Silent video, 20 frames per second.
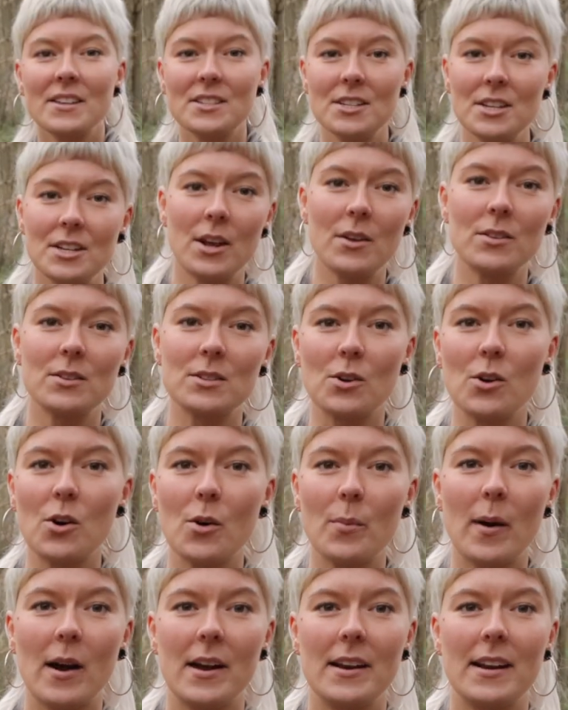So you know the
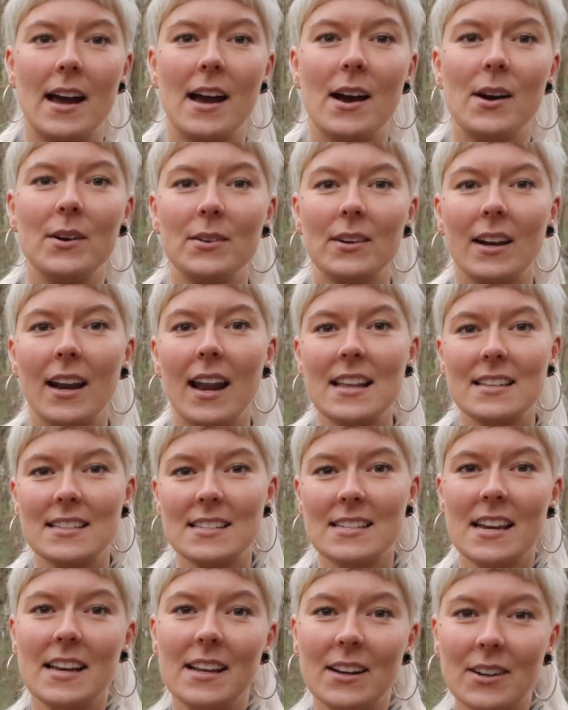score by now. Let's
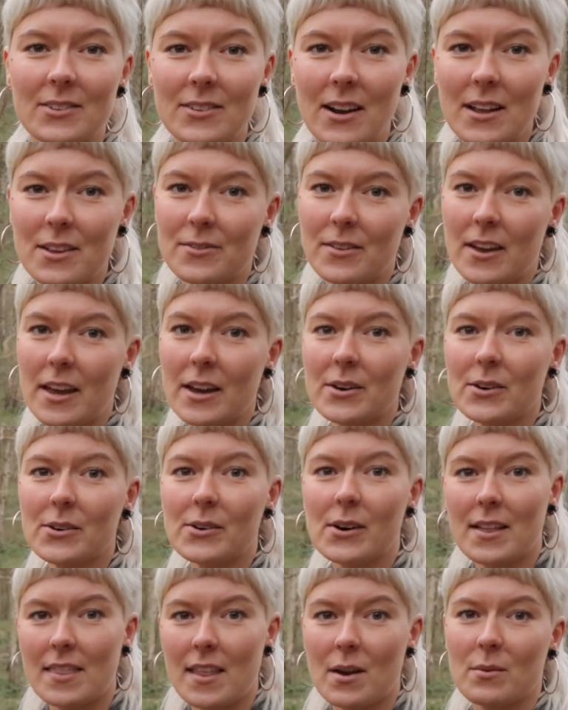take a look around the
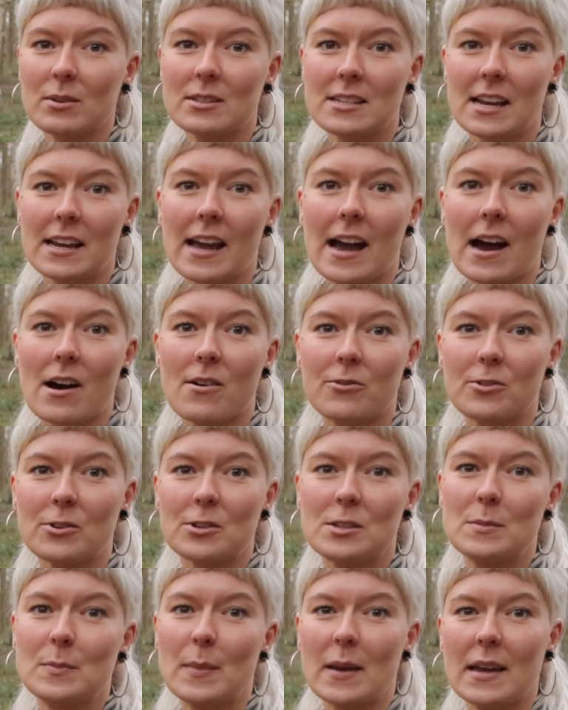vehicle and then we'll take it out for
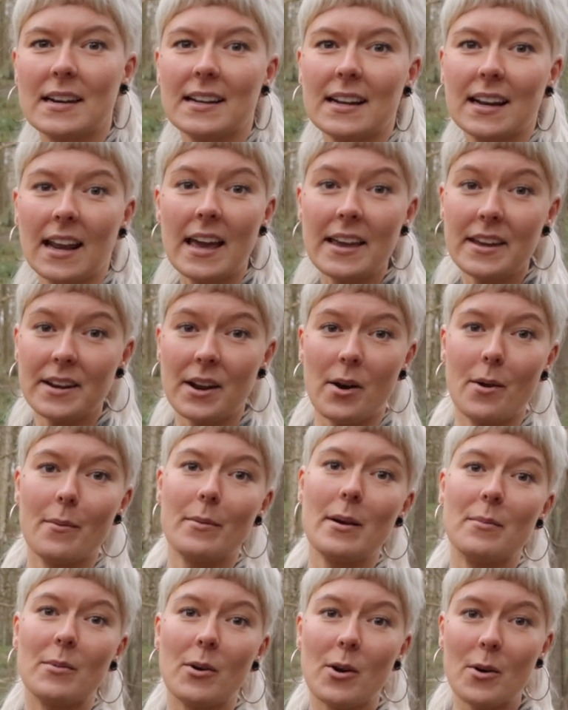a spin and let you know a
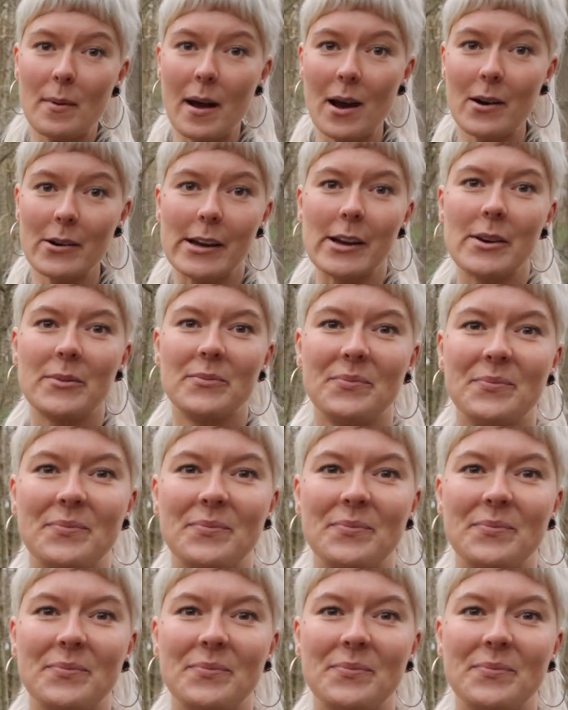bit more about it.